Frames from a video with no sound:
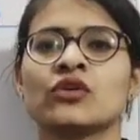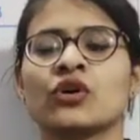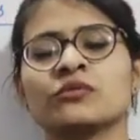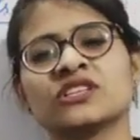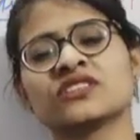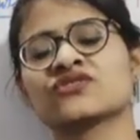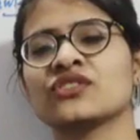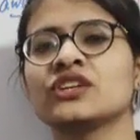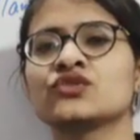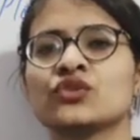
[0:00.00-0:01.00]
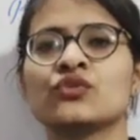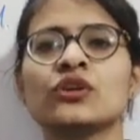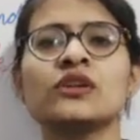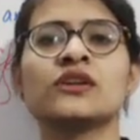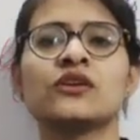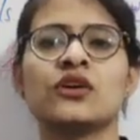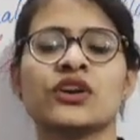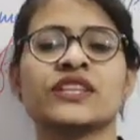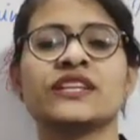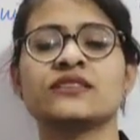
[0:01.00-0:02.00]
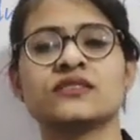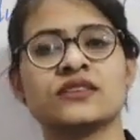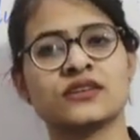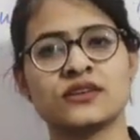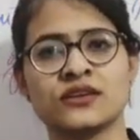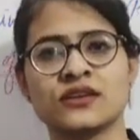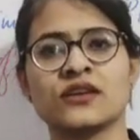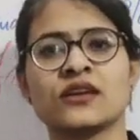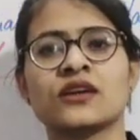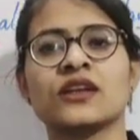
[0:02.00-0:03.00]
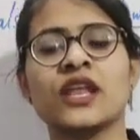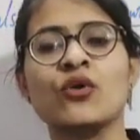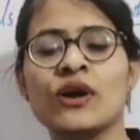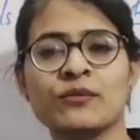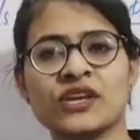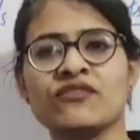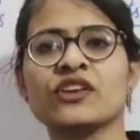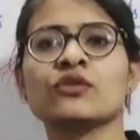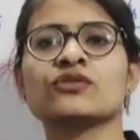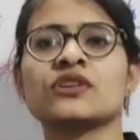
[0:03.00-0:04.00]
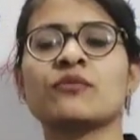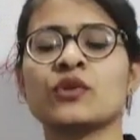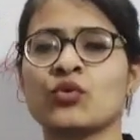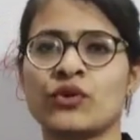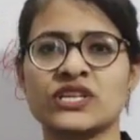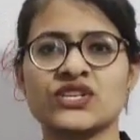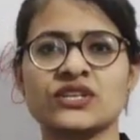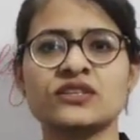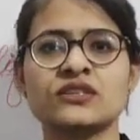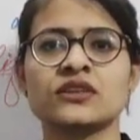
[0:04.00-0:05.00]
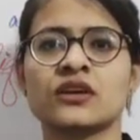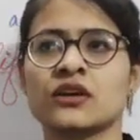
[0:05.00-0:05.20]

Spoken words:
hope this is clear to you all. Okay, then now I am giving you some questions.